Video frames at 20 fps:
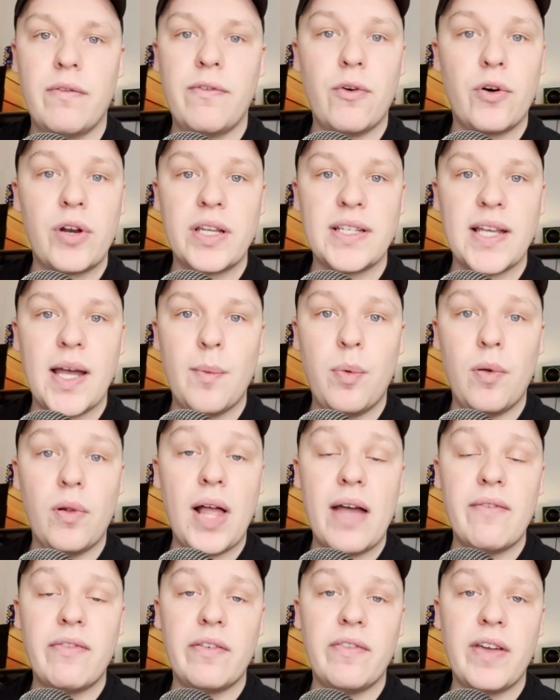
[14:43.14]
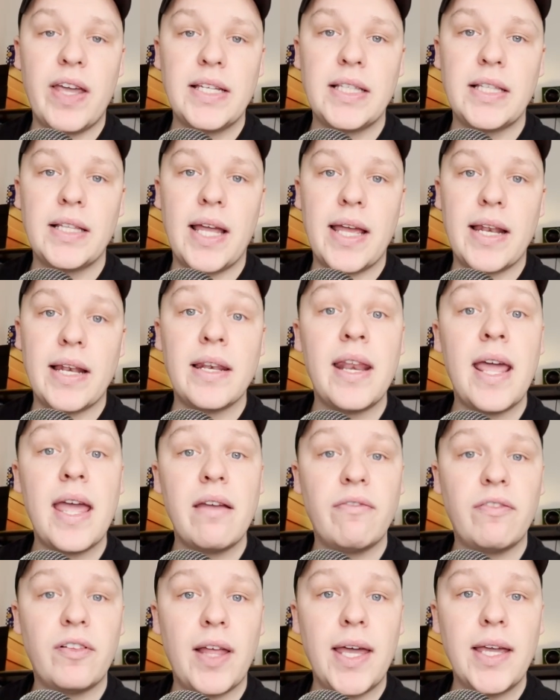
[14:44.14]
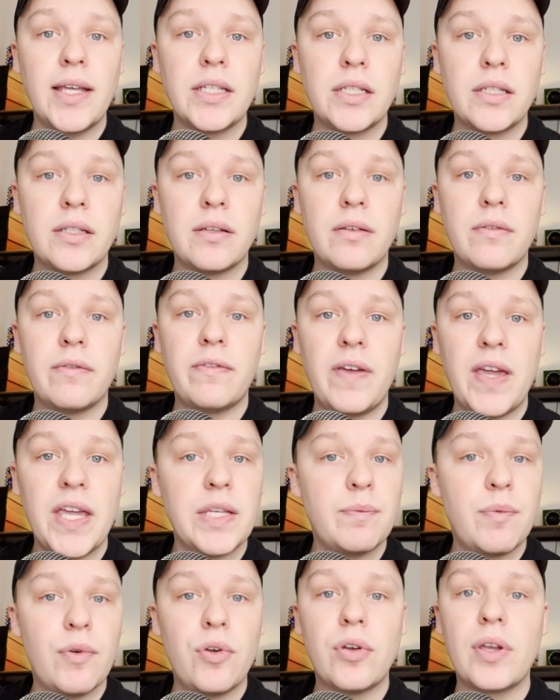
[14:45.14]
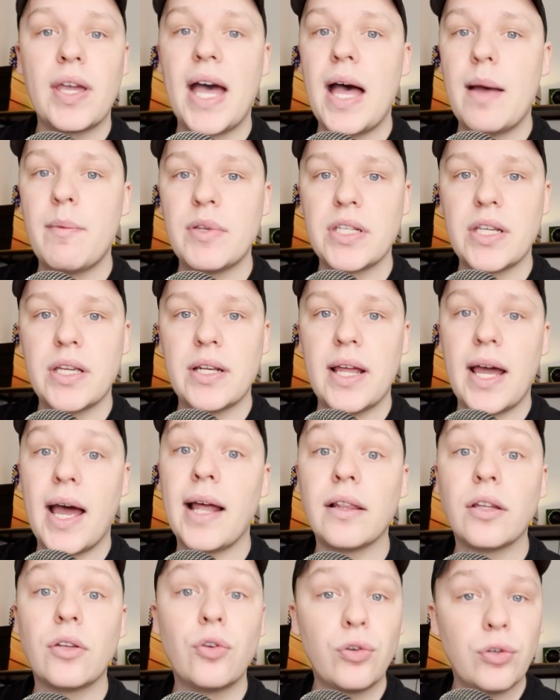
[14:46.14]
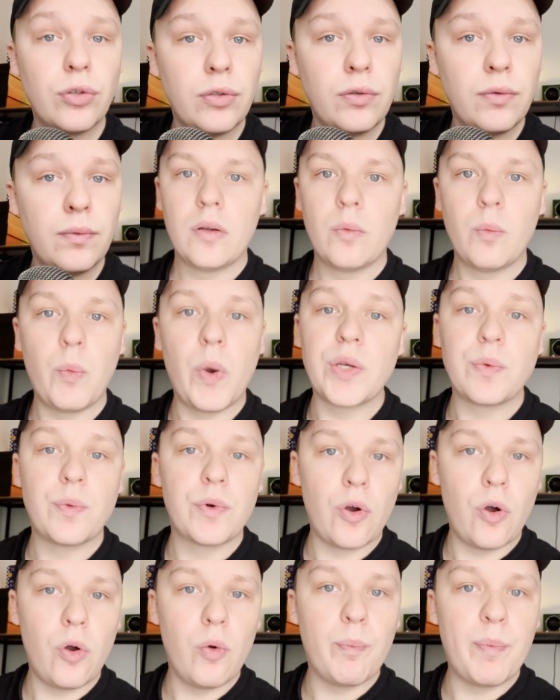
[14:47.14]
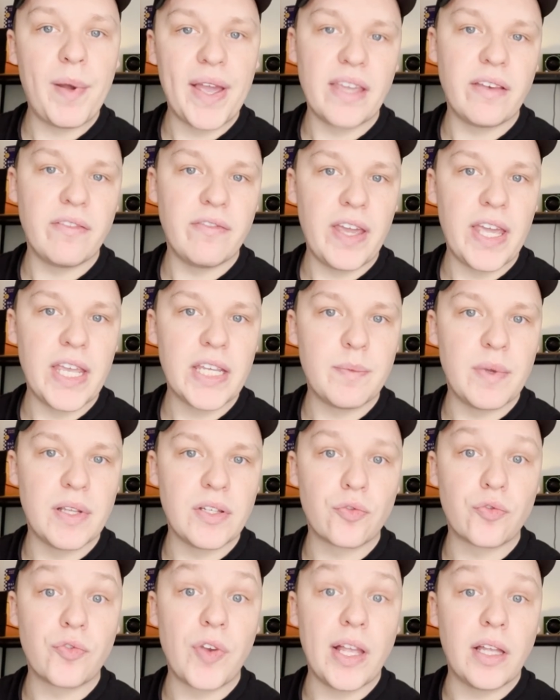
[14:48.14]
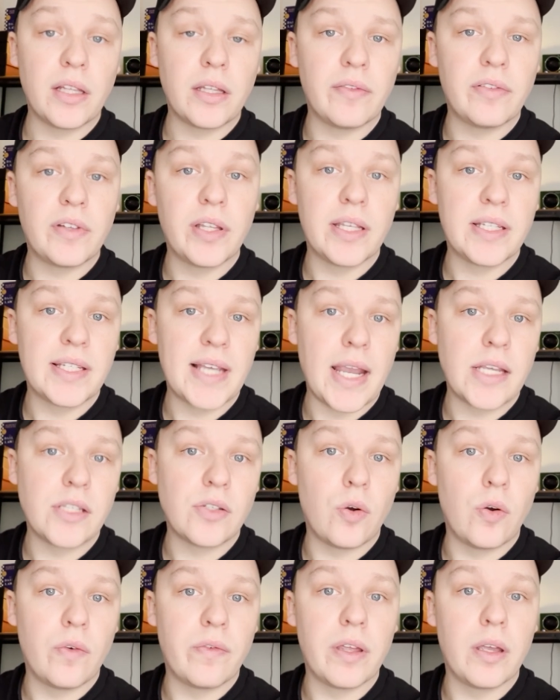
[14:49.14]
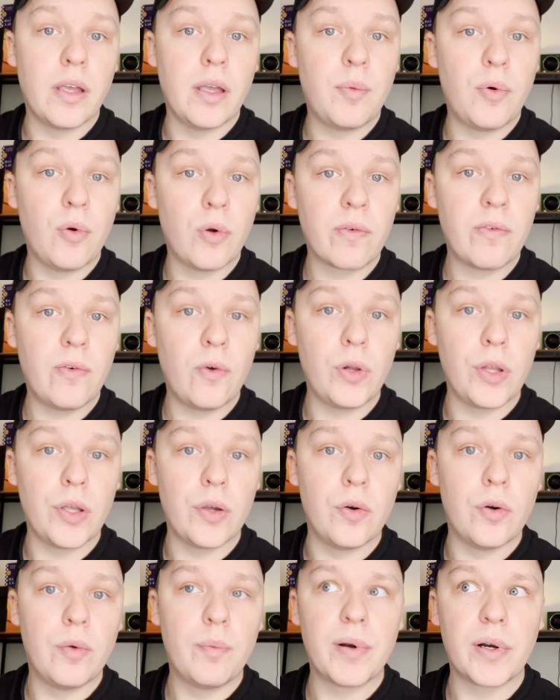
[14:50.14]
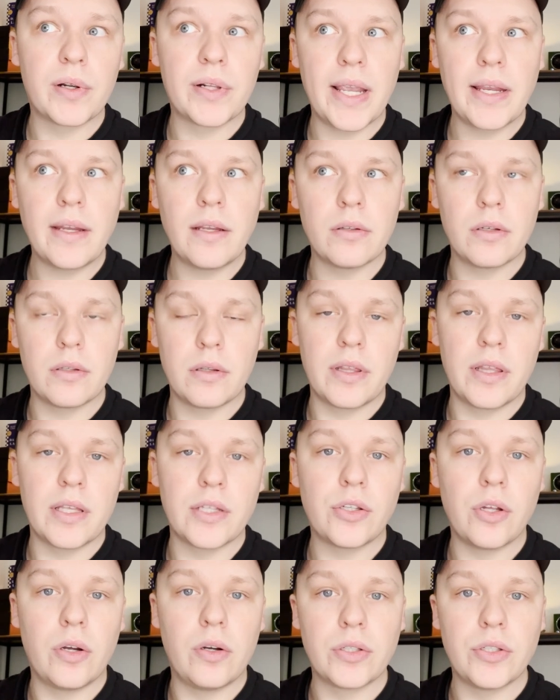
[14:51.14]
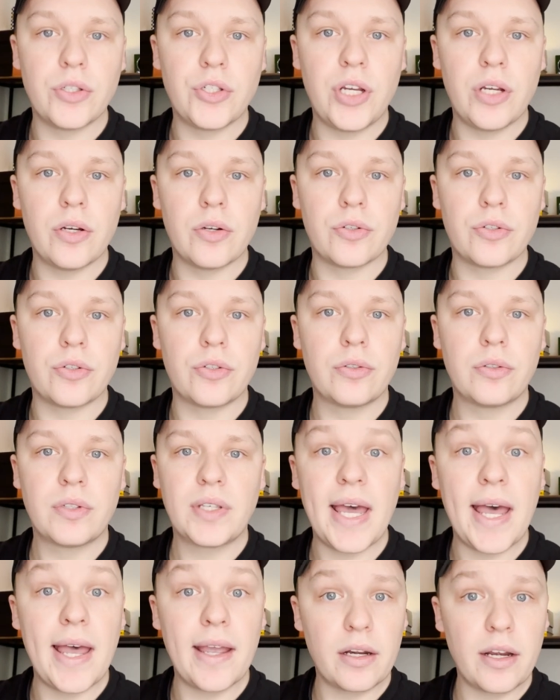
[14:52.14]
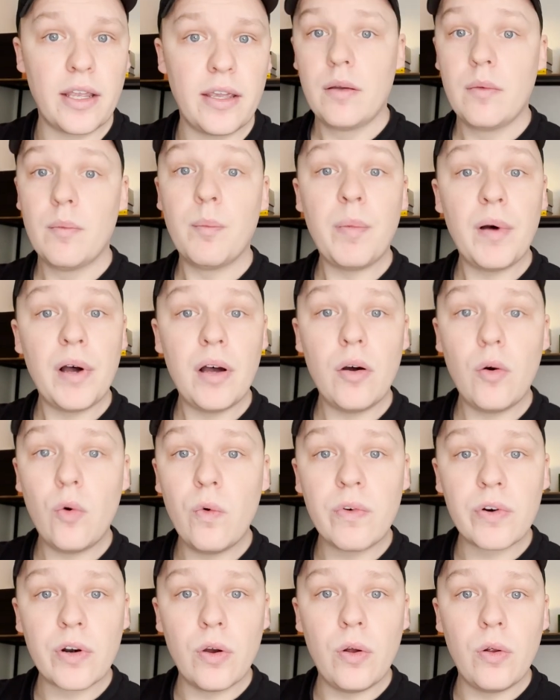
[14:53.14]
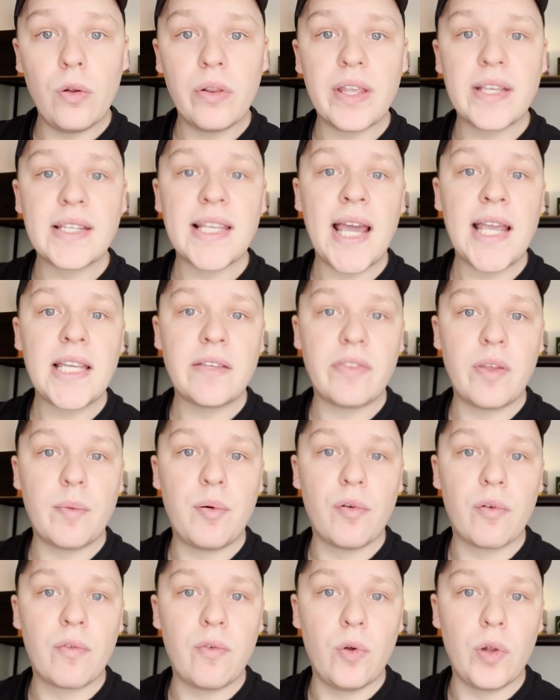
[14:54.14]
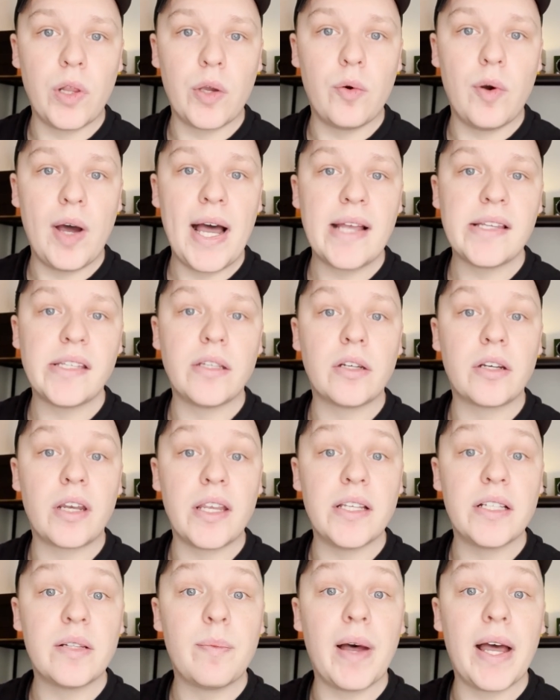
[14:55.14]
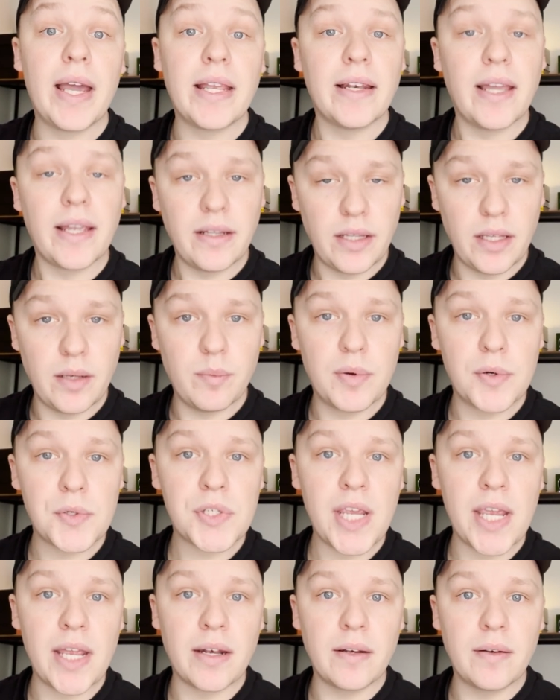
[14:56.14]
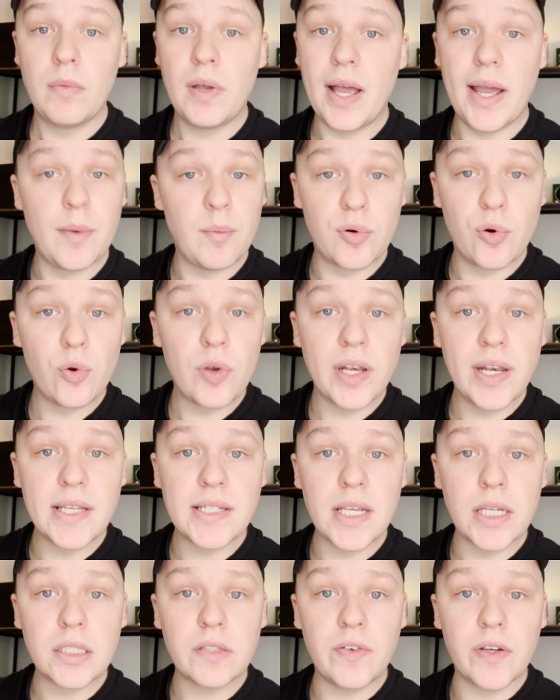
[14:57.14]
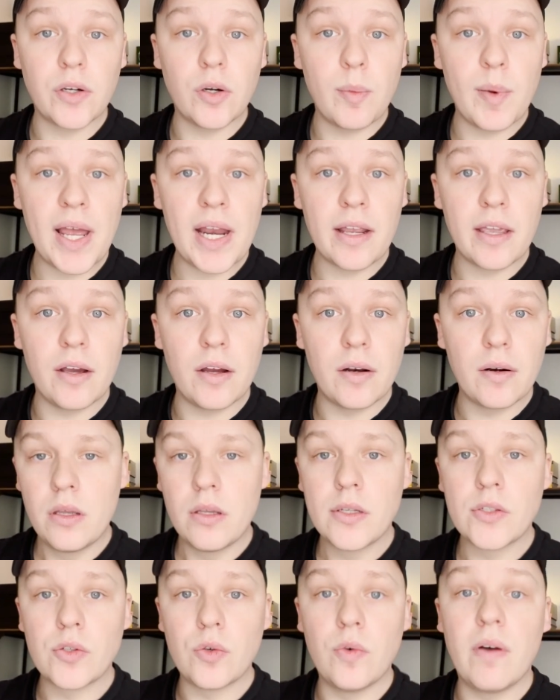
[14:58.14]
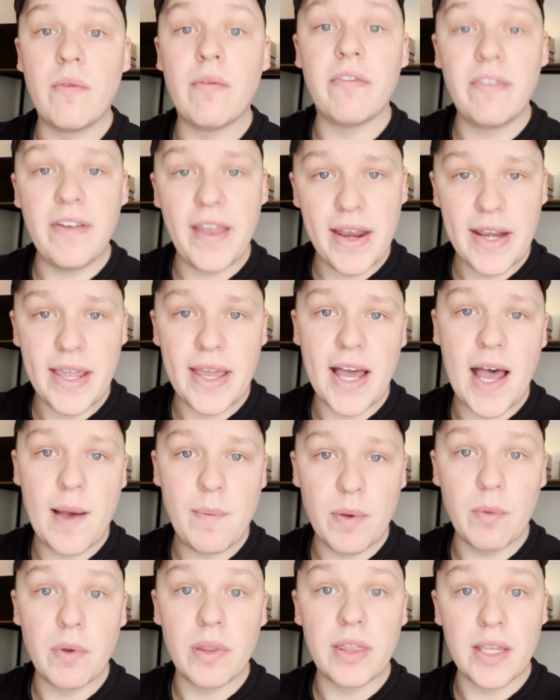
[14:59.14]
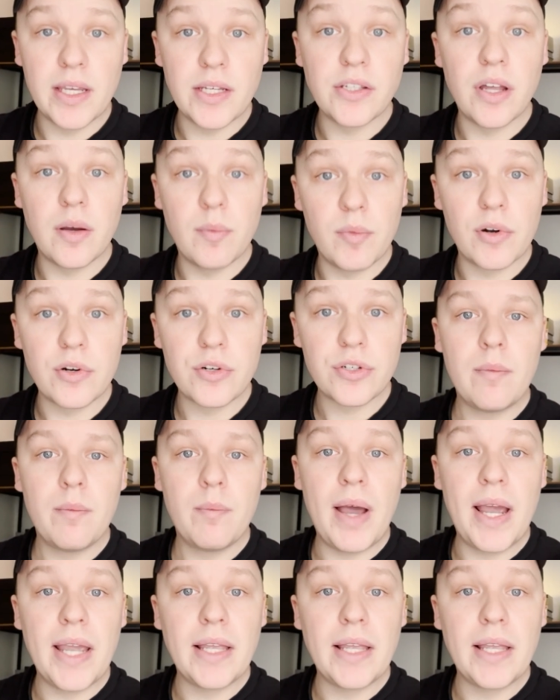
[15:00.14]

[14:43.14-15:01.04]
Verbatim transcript: For example, I've invested in Netflix, Facebook, Amazon, and Google, which were all big investments relative to the size of the portfolio, particularly the stocks and shares category. But overall, the size of the portfolio has increased by 19% and broken the six figure barrier, so I'm very happy with these numbers. My